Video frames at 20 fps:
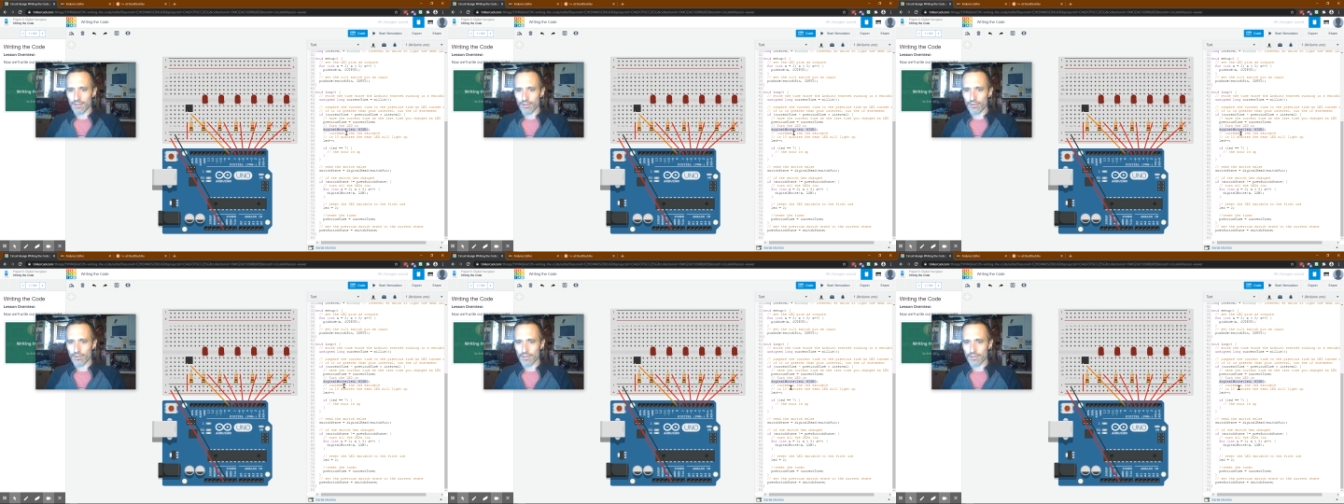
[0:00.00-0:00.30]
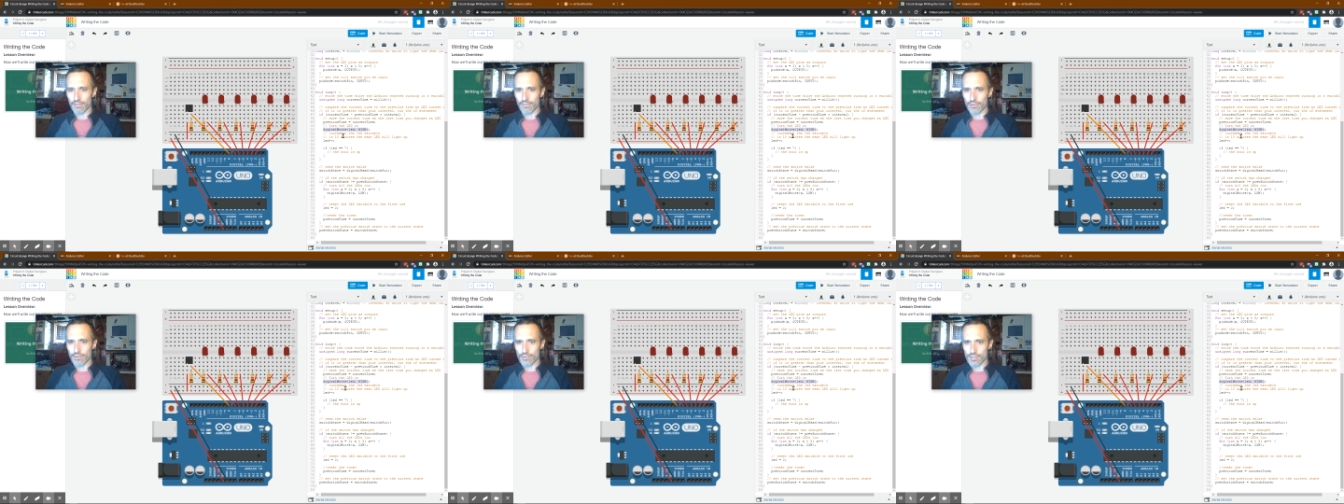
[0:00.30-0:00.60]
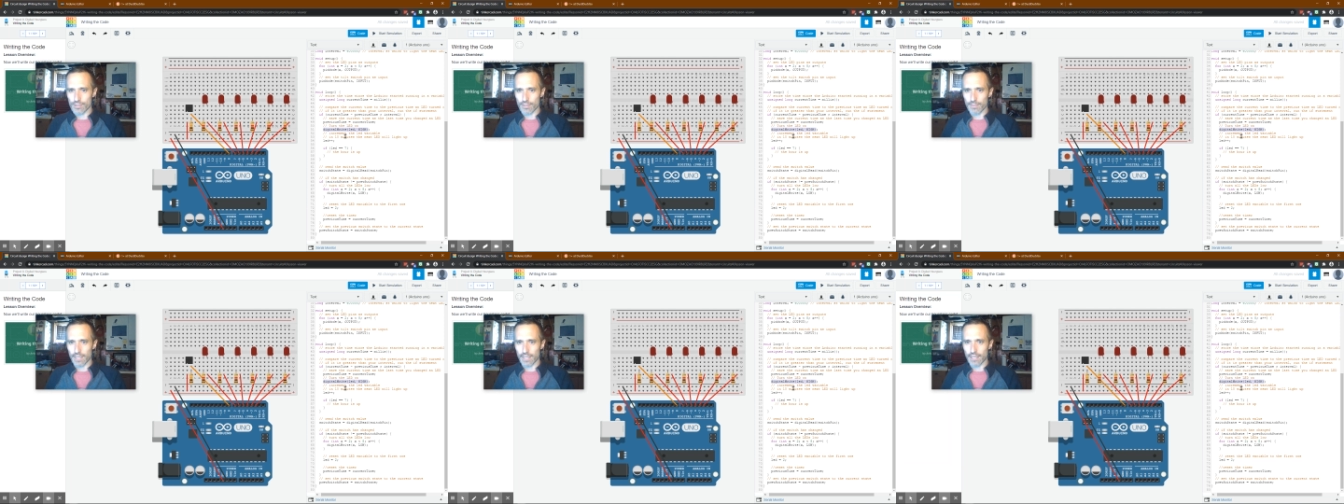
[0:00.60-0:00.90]
little
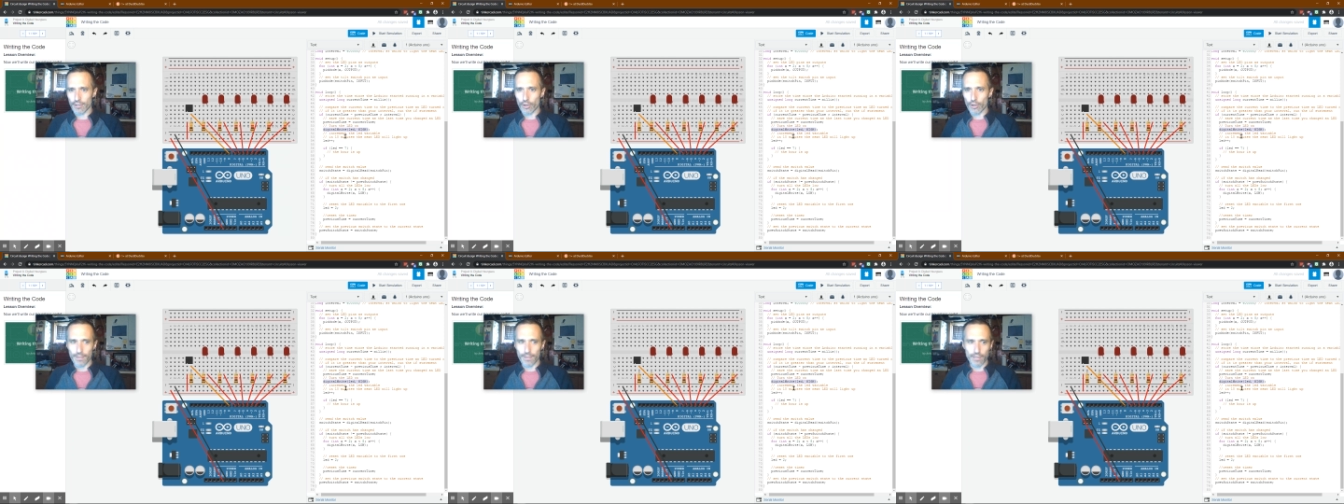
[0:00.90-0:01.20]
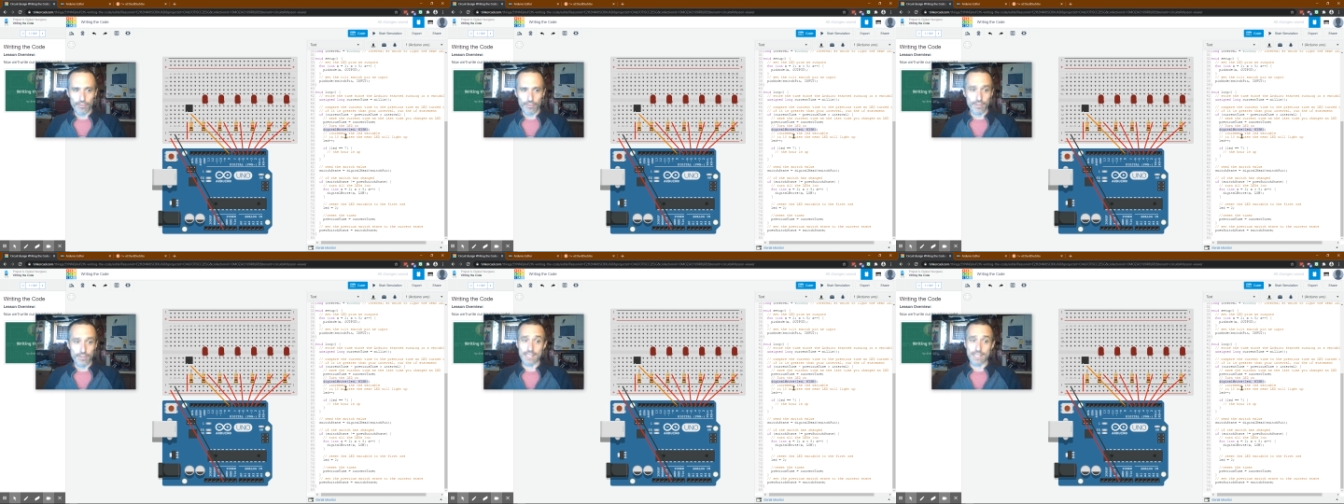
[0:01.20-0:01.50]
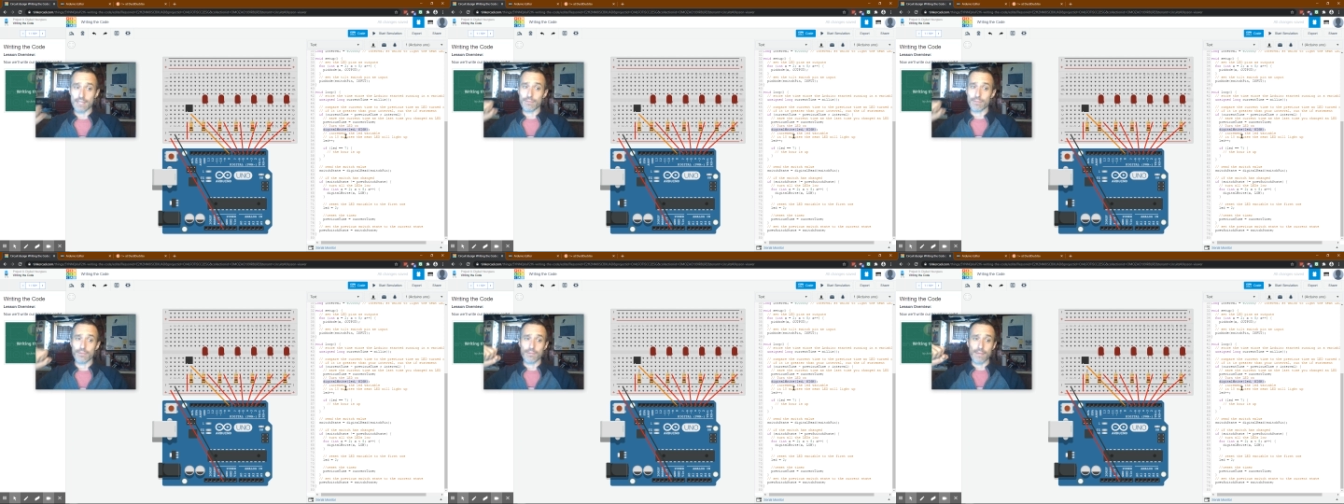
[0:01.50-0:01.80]
confusing, but I hope I
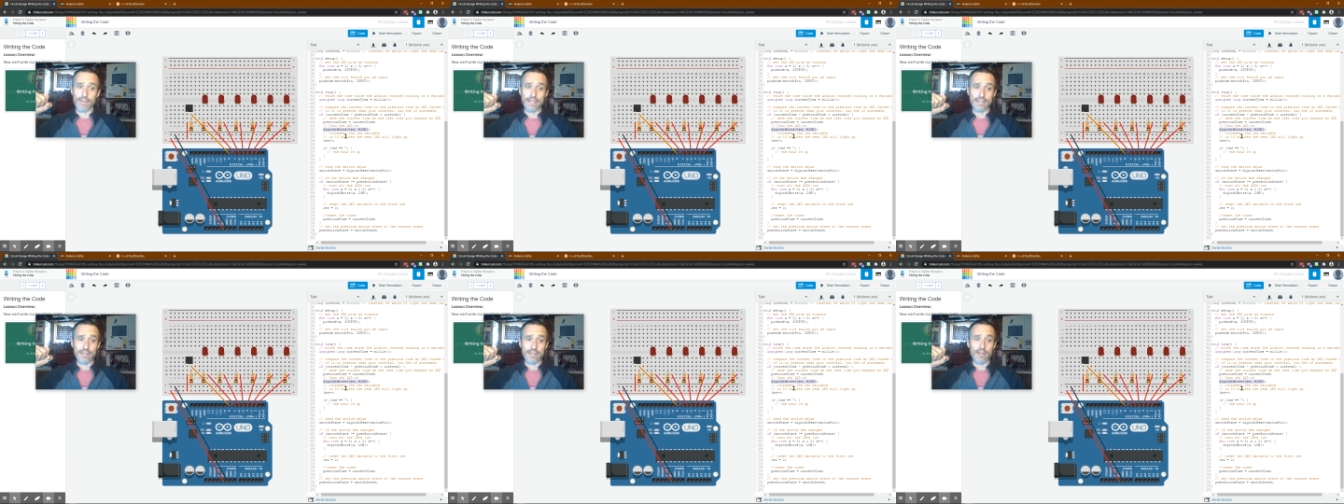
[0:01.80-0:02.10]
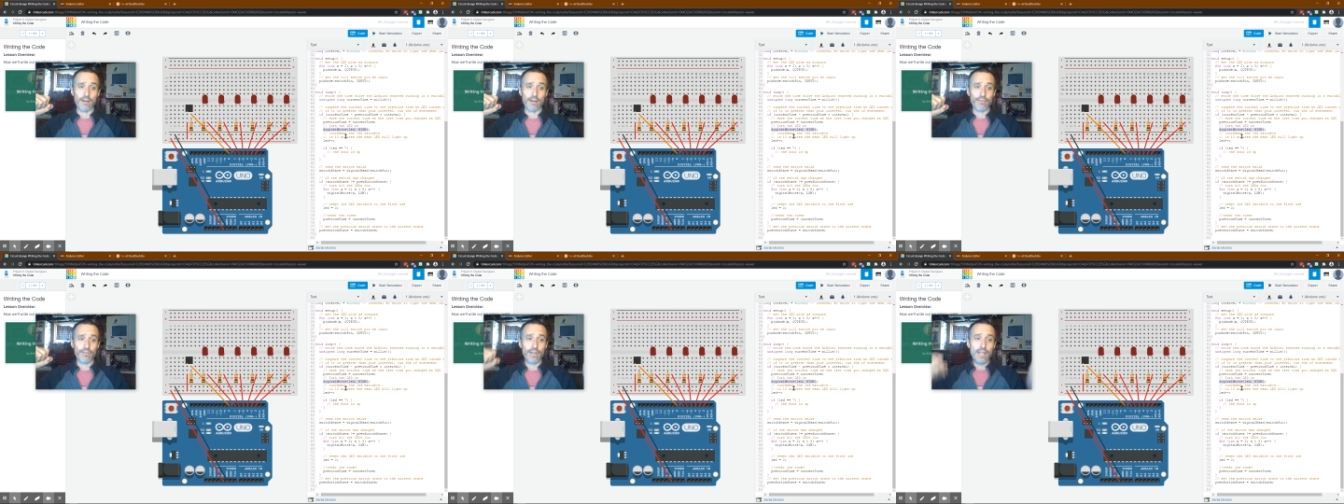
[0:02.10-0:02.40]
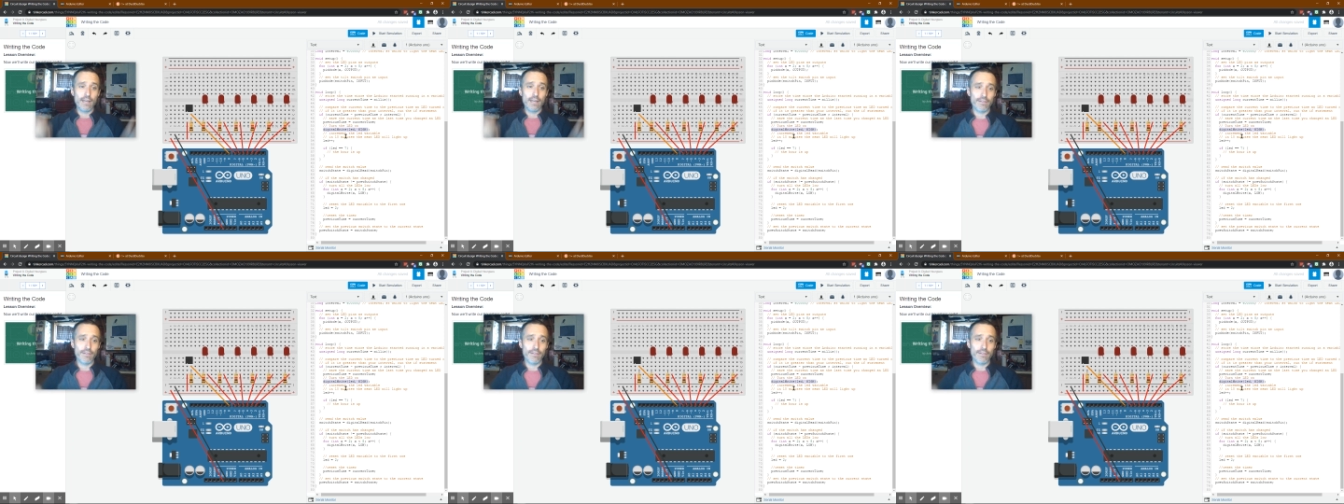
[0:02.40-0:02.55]
redeemed myself.